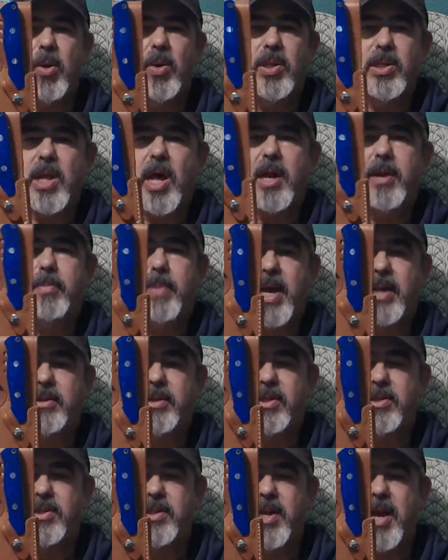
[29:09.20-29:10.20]
a lot about
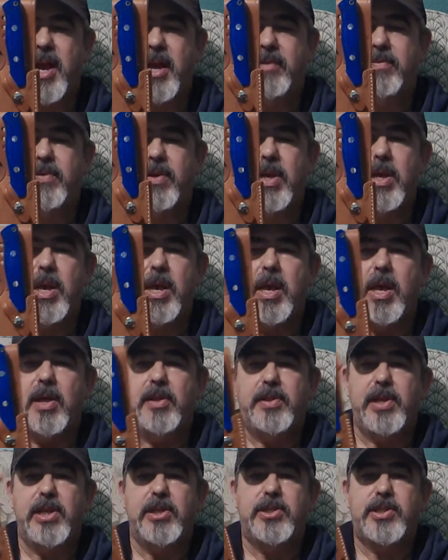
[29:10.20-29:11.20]
this knife.
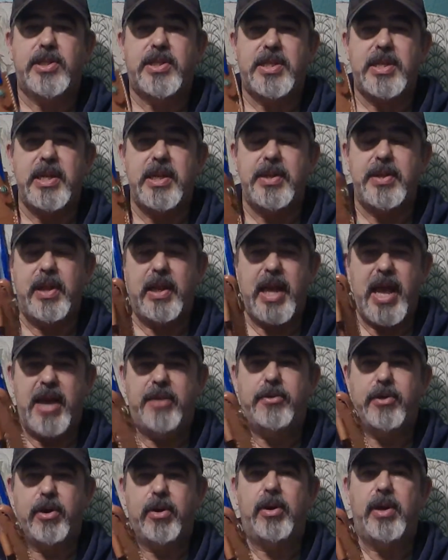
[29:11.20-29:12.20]
This
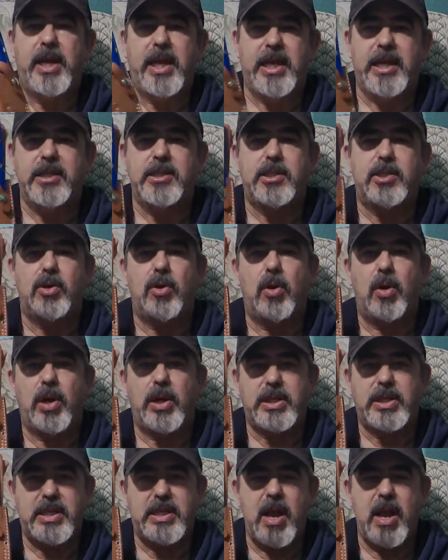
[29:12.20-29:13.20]
leather is
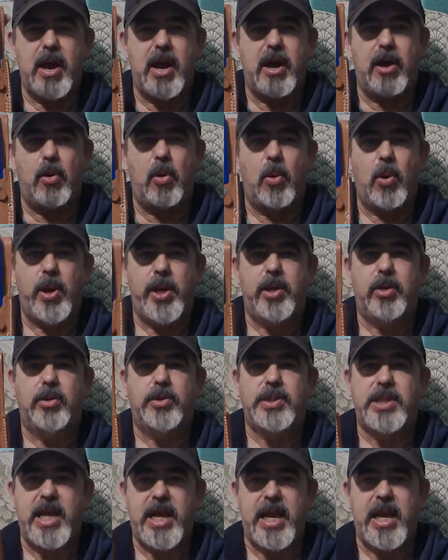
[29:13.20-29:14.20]
oil
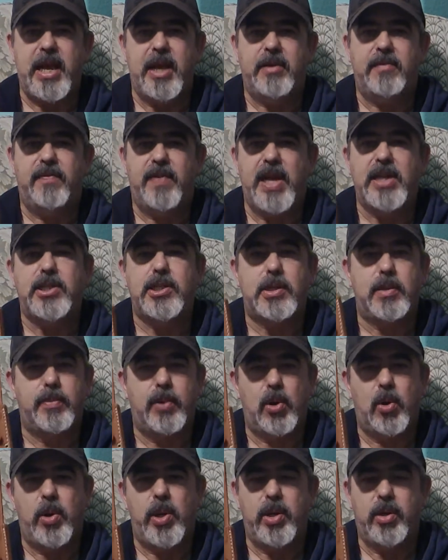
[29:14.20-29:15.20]
tanned,
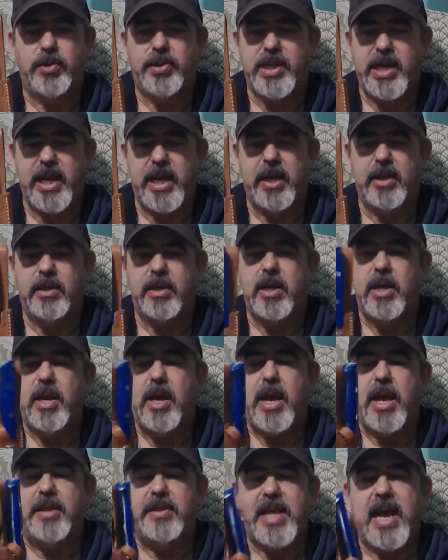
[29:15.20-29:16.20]
vegetable oil tanned.
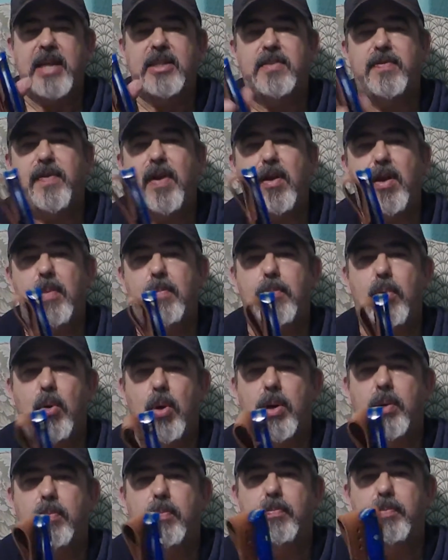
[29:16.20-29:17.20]
That's very
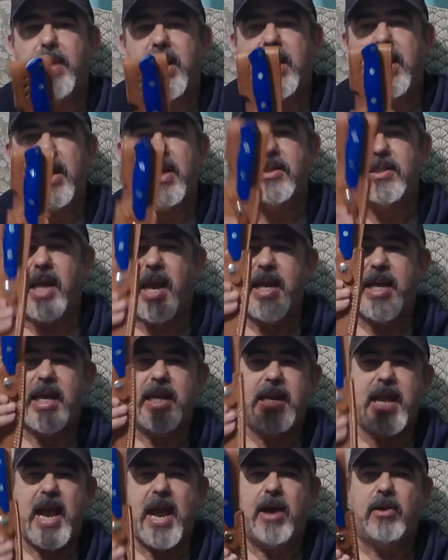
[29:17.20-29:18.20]
important because I can
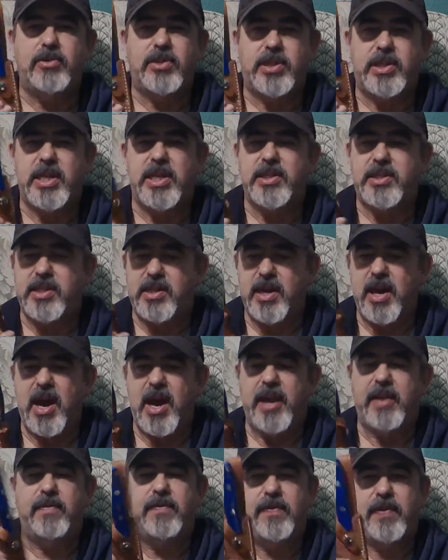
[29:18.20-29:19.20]
house this
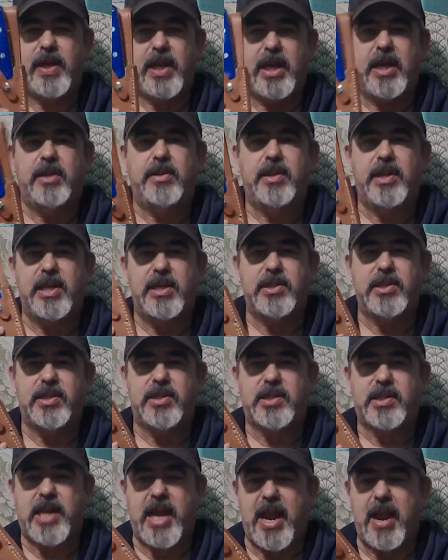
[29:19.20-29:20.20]
knife in this
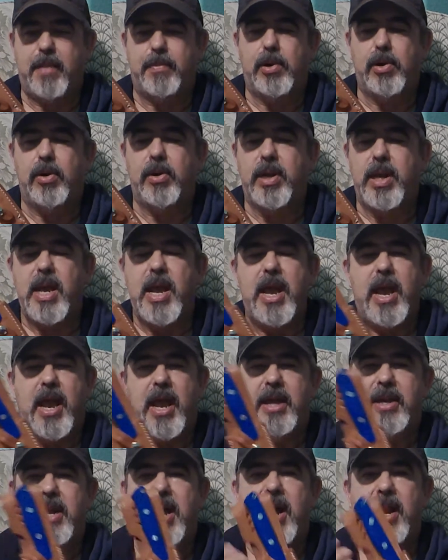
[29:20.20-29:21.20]
scabbard
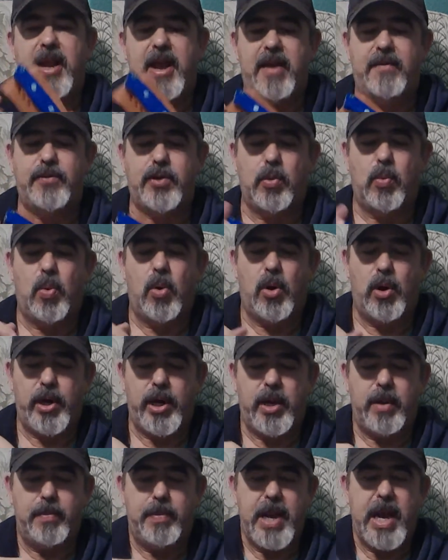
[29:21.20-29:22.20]
and not have to
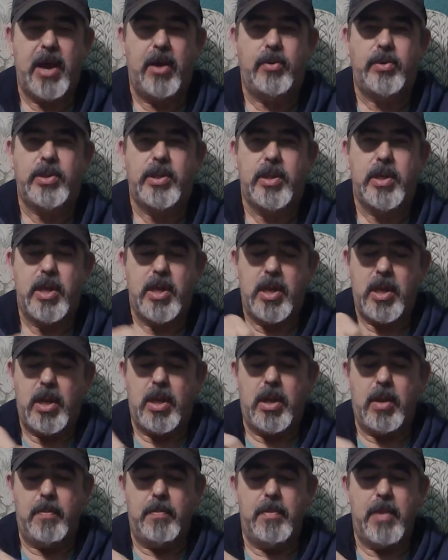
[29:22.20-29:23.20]
worry about
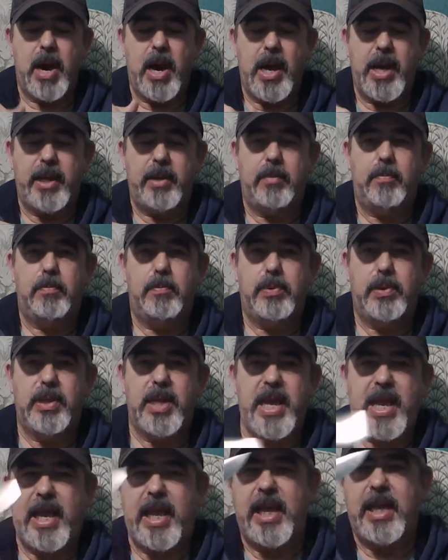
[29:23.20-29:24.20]
my
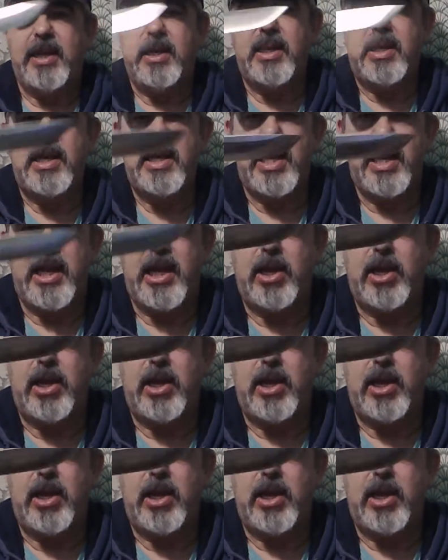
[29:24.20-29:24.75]
blade getting